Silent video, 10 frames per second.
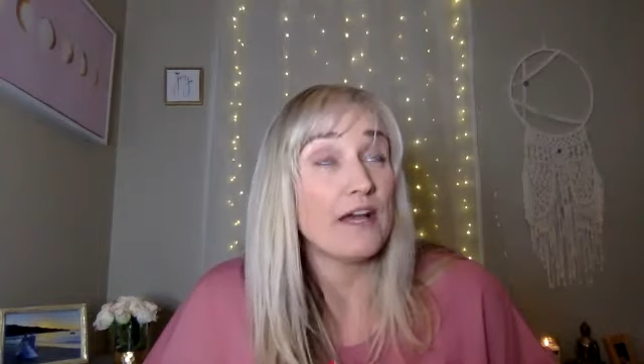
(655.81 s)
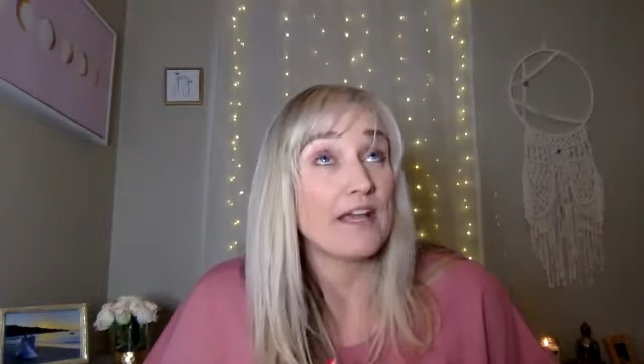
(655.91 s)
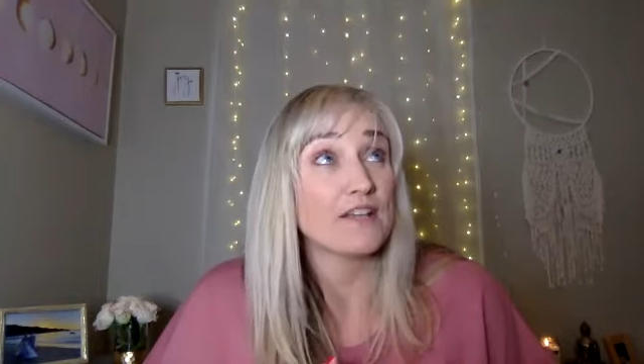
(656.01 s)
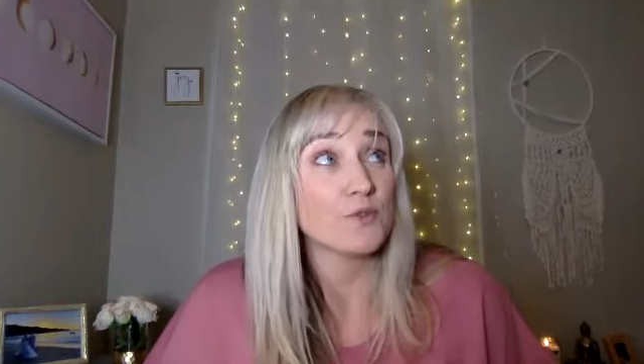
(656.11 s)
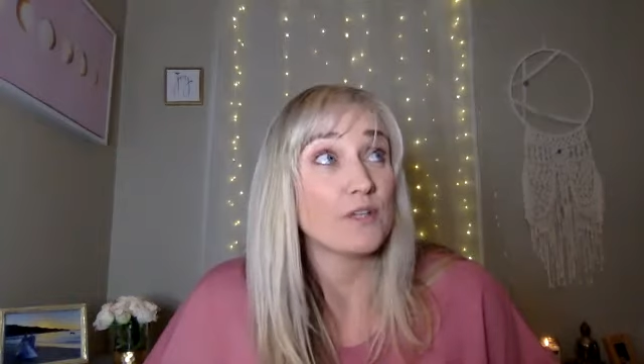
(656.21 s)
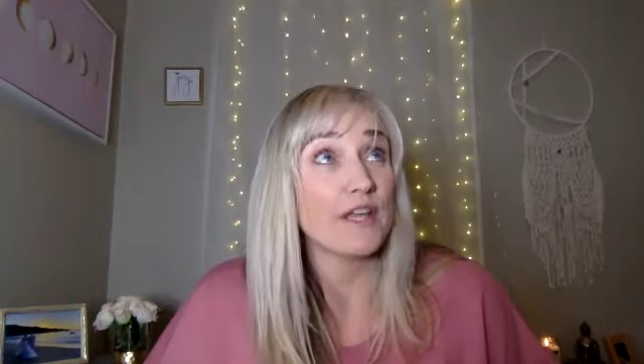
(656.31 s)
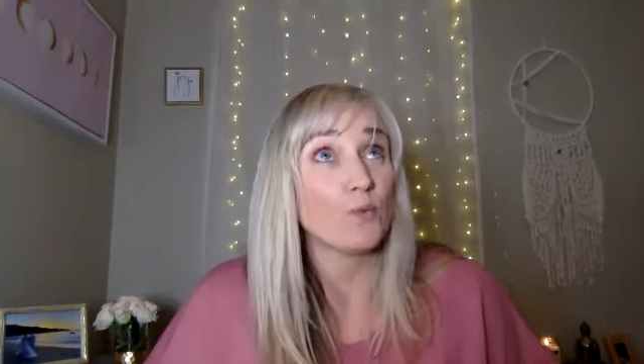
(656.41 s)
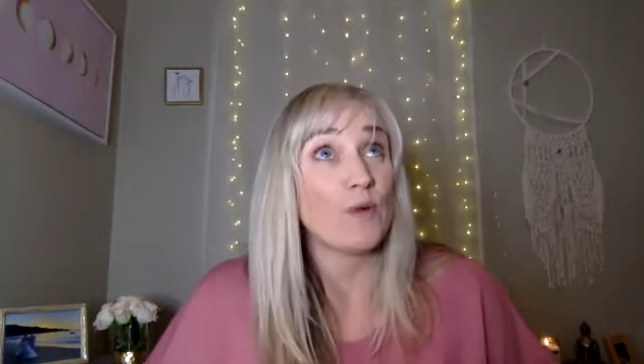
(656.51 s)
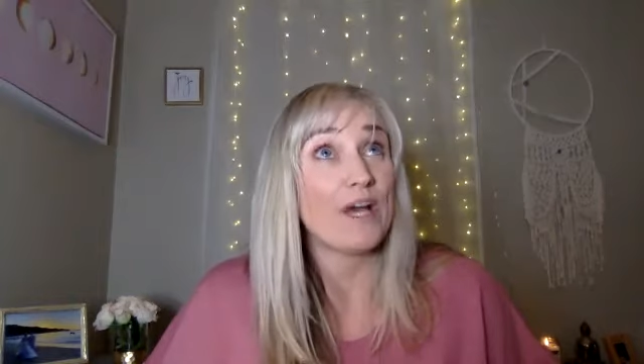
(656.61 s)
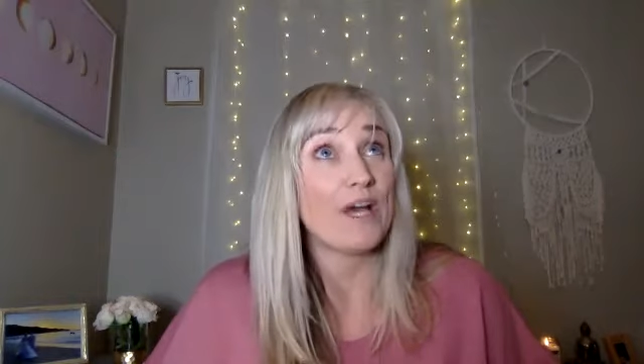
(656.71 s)
I guess we're like
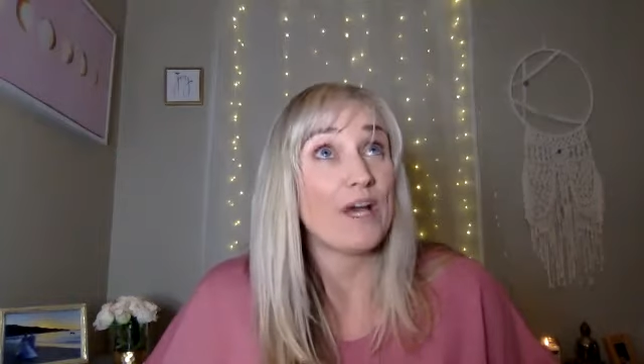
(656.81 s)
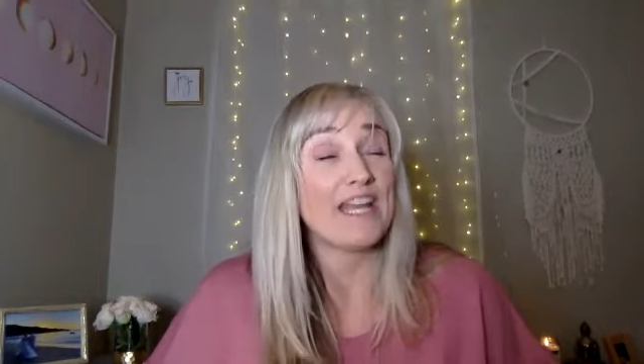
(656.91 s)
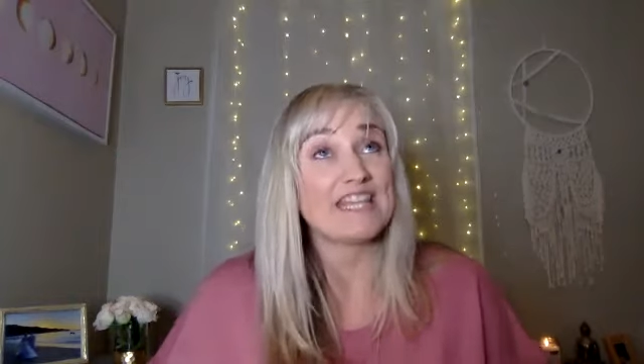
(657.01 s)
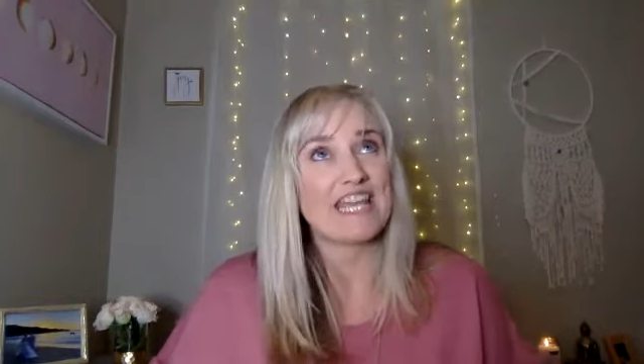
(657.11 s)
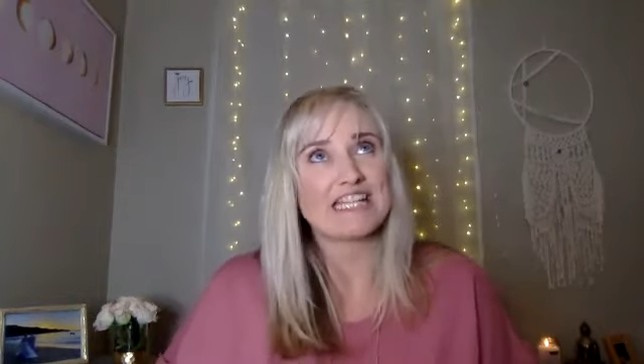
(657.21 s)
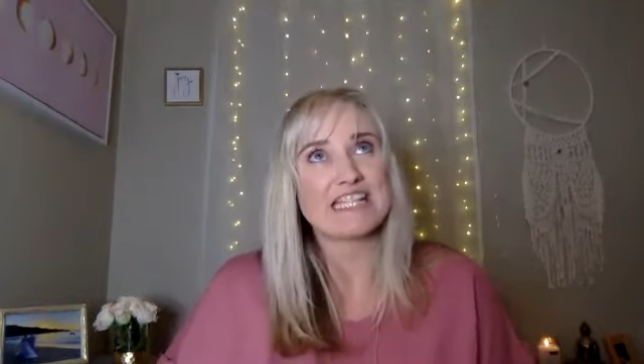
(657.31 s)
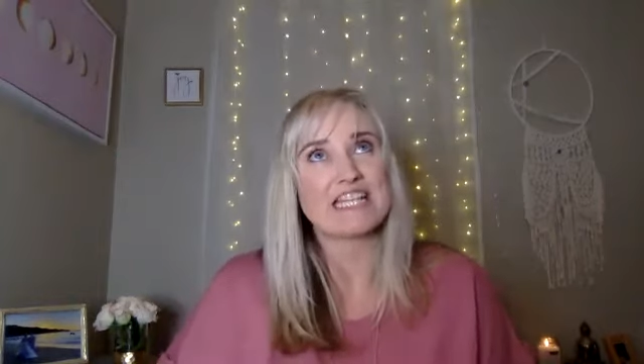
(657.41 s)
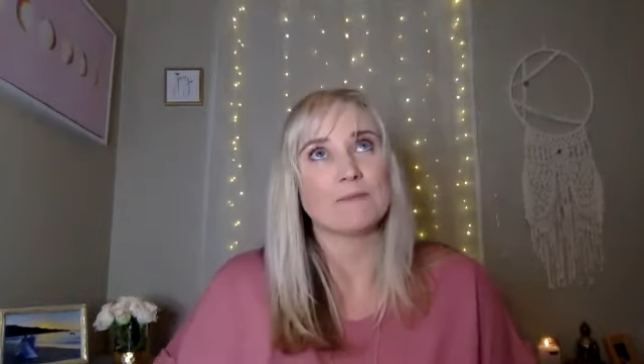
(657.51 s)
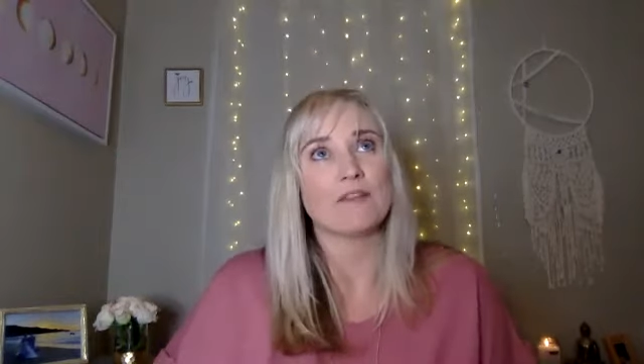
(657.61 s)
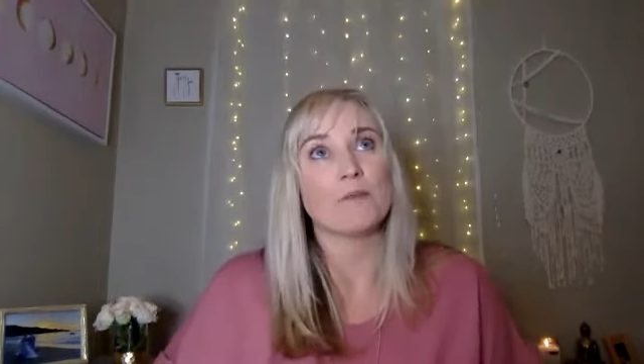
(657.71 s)
right at the
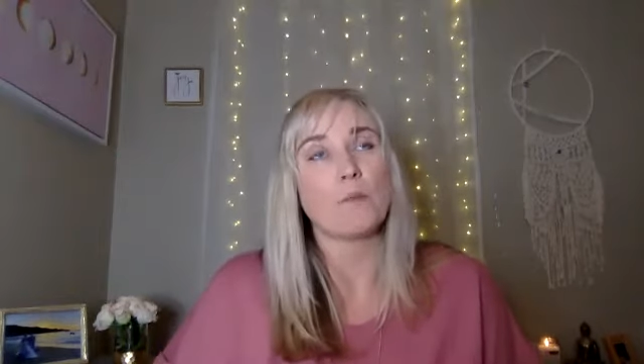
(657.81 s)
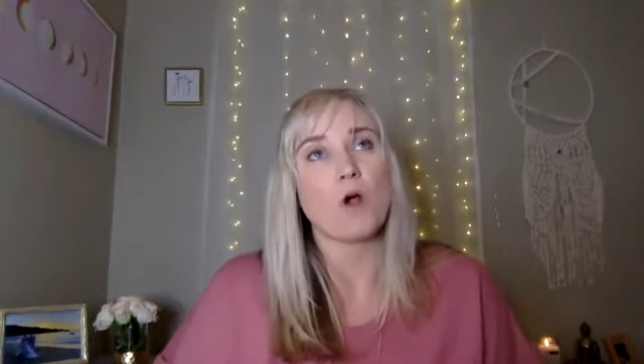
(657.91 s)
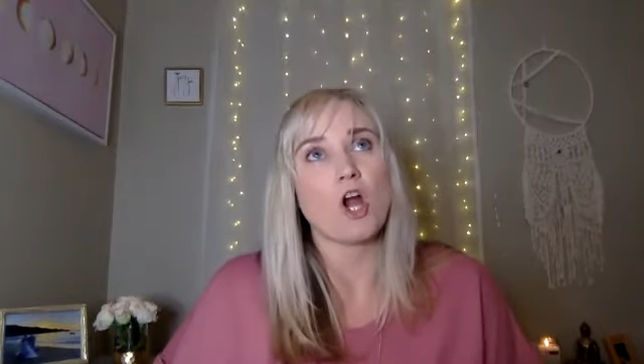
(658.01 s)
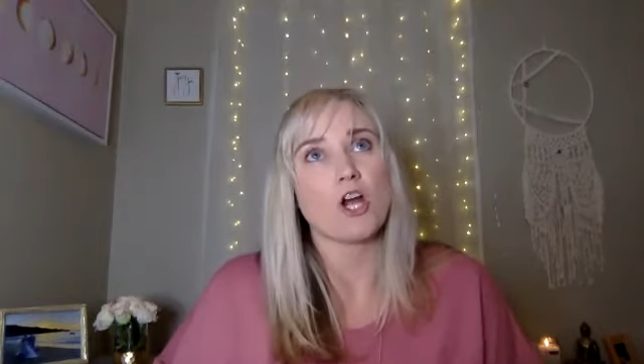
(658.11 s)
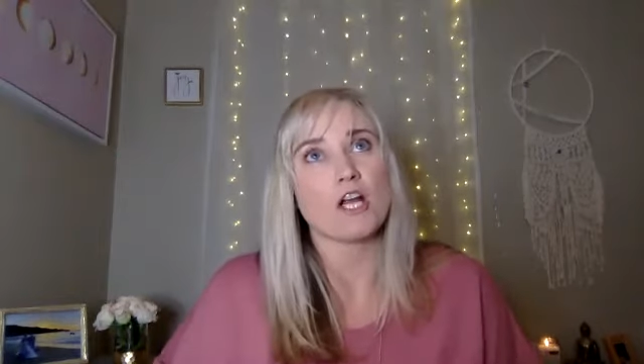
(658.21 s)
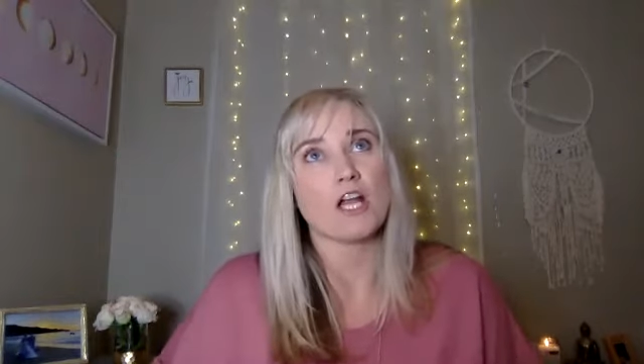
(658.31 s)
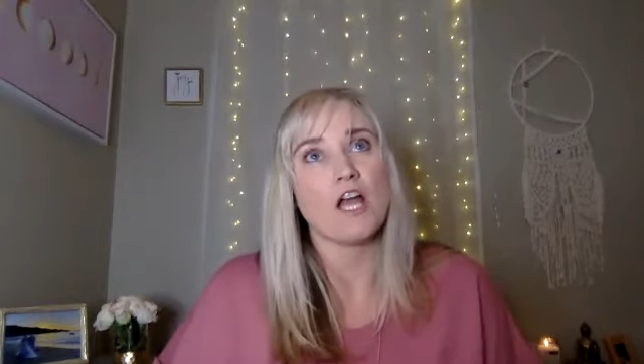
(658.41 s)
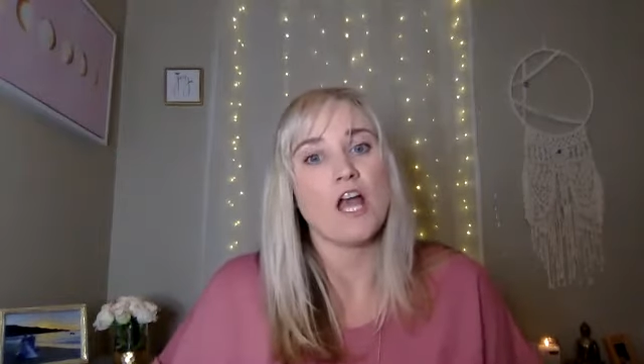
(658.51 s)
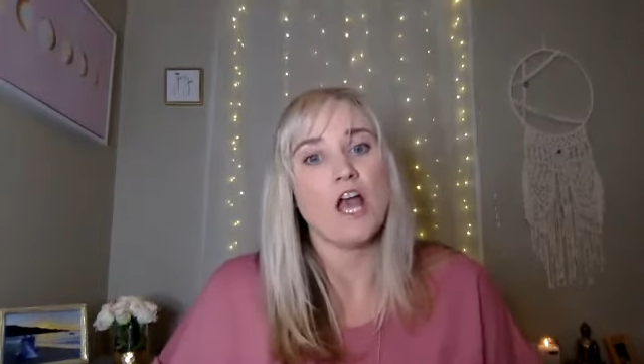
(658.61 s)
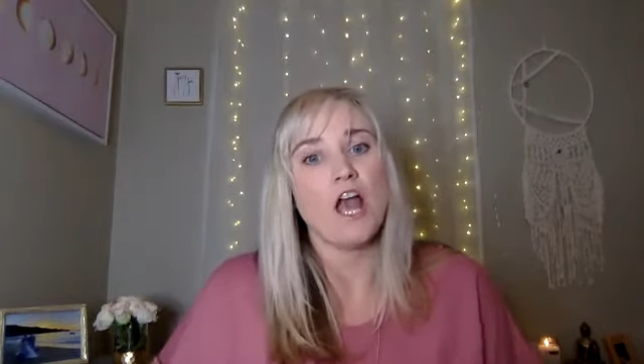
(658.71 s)
18-month mark.
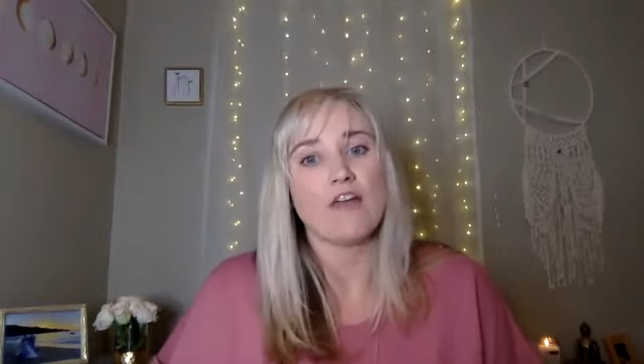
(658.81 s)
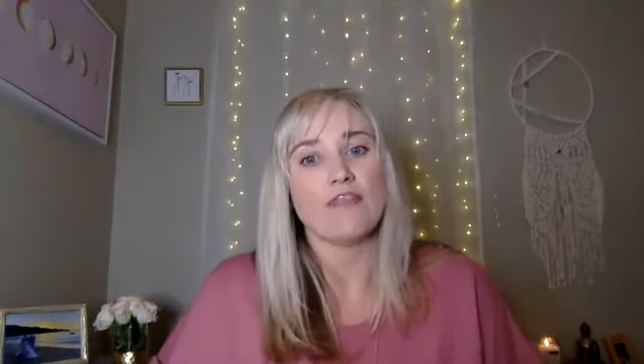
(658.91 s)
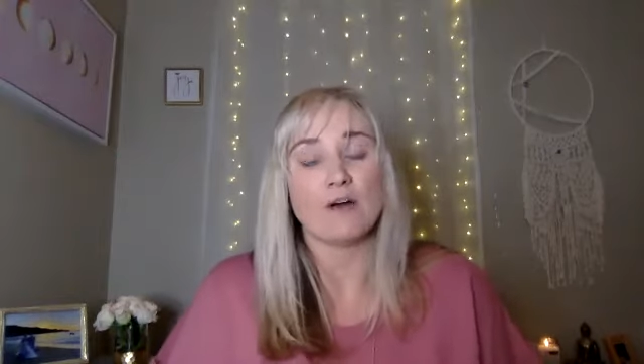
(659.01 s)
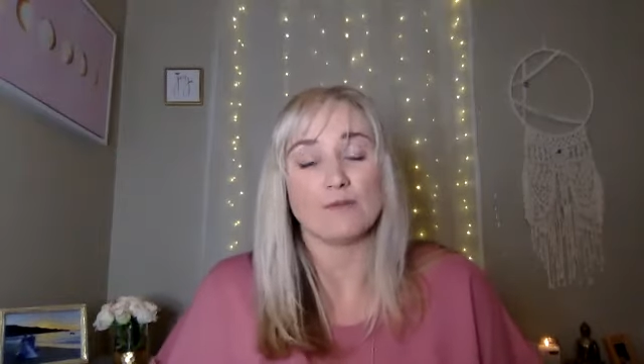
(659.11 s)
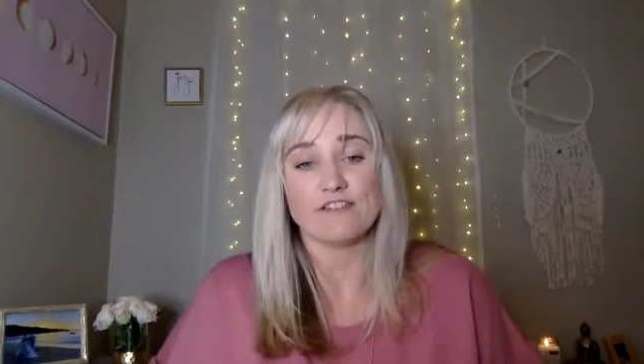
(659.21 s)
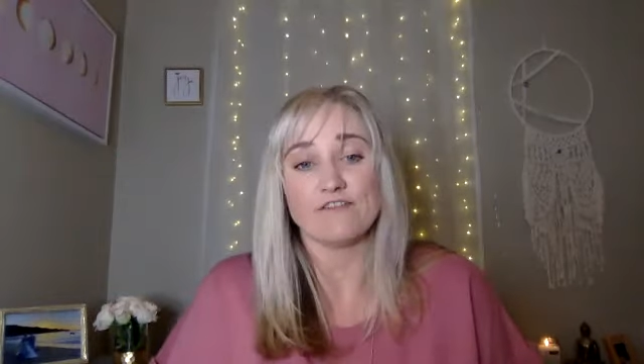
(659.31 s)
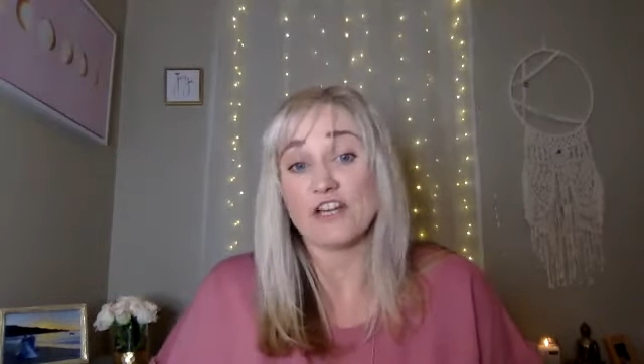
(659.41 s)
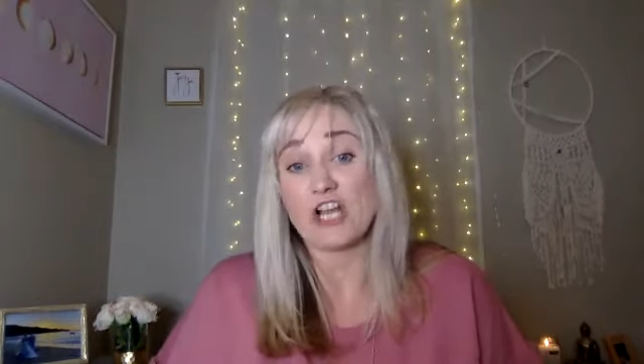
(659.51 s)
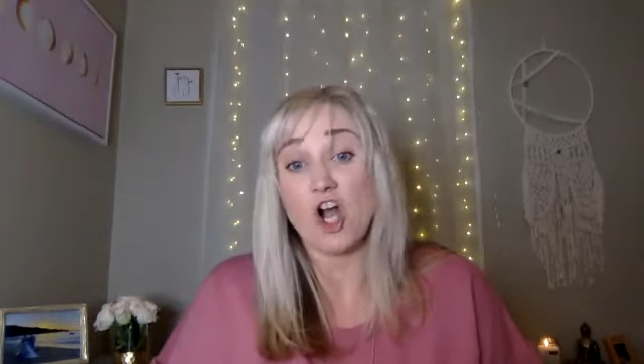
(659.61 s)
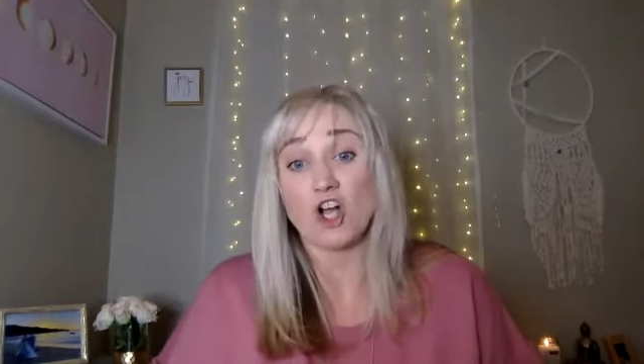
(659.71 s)
That was a
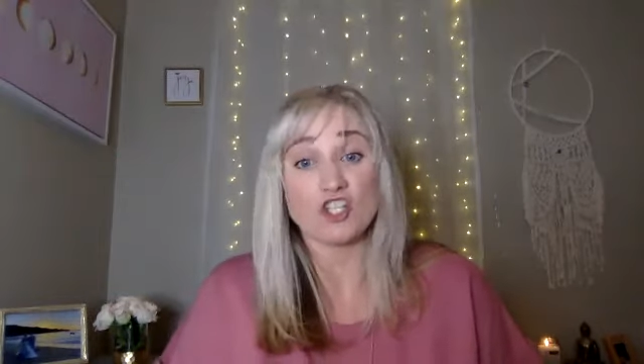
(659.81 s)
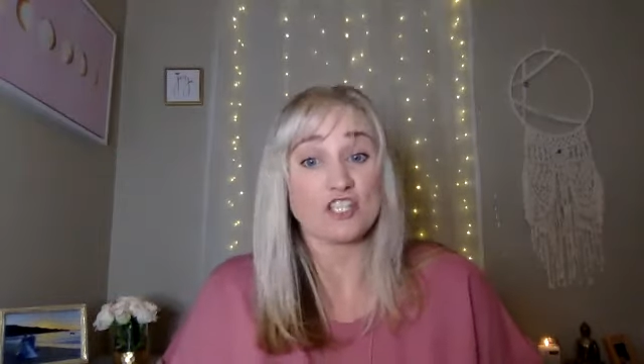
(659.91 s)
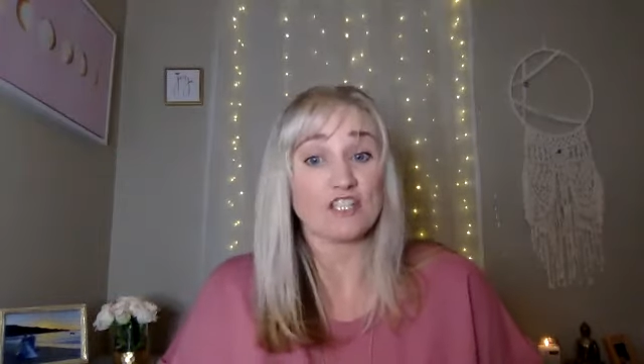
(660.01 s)
very consciously